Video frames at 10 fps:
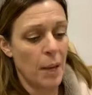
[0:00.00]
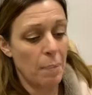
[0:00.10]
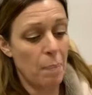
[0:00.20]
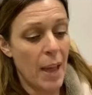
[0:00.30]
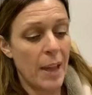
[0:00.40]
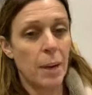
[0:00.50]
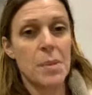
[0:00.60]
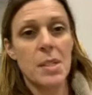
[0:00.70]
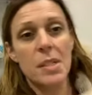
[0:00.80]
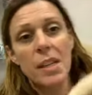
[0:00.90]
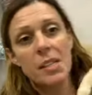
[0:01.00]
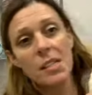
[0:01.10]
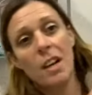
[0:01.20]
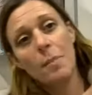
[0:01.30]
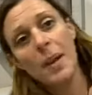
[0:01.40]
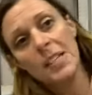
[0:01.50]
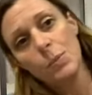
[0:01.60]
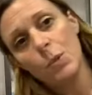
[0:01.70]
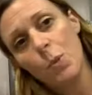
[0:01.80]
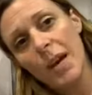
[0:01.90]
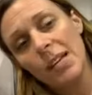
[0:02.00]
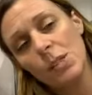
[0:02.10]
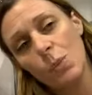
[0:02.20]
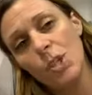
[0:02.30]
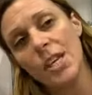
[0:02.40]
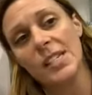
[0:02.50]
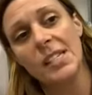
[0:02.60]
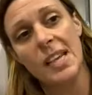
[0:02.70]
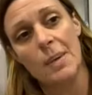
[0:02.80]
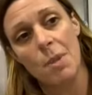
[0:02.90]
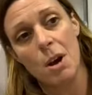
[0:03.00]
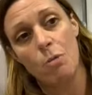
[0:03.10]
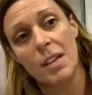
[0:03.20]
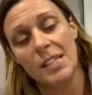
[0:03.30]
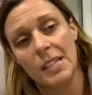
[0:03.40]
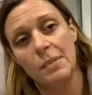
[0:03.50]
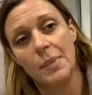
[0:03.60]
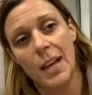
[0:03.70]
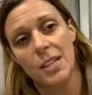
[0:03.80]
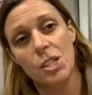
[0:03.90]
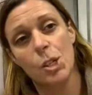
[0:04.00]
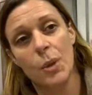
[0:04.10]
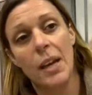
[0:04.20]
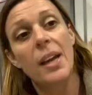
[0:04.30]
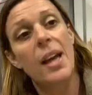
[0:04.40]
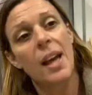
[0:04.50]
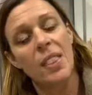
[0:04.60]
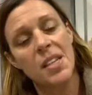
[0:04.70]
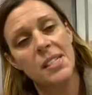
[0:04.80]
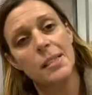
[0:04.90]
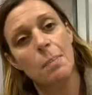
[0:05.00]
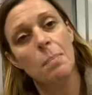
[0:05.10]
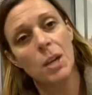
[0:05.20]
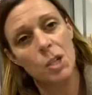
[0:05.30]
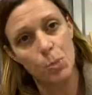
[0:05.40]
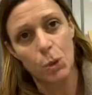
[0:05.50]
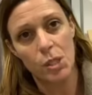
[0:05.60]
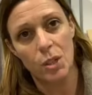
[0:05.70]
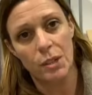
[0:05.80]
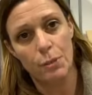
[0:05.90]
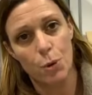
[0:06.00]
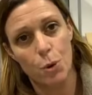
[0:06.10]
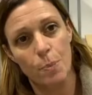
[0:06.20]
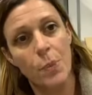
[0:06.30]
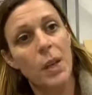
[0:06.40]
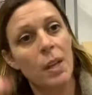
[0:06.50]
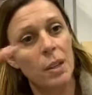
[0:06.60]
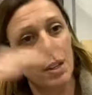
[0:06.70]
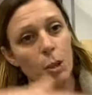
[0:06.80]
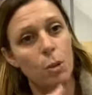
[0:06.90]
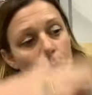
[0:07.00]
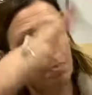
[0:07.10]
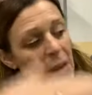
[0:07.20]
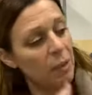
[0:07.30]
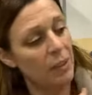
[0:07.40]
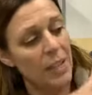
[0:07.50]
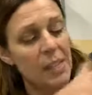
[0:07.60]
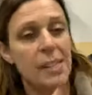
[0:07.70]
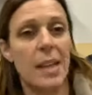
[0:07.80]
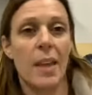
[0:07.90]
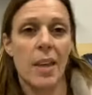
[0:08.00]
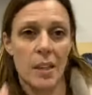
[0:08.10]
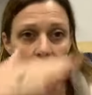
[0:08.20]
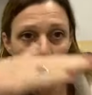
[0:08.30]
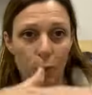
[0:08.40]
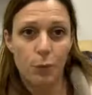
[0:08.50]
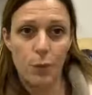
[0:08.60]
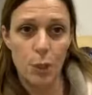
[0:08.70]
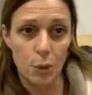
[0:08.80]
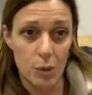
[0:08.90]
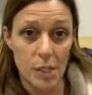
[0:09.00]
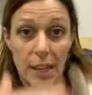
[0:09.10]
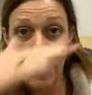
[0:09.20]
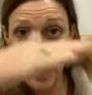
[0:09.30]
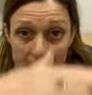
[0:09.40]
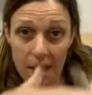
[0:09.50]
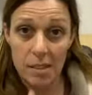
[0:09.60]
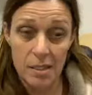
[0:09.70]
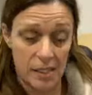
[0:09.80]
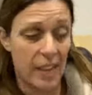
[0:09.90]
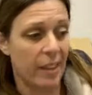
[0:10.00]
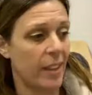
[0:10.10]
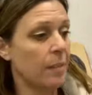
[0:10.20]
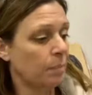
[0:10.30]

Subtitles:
pan up. So there's another style of painting with wax, which has a Daymar resin added to it. And this is a much more solid form. You melt this and then you fuse in layers together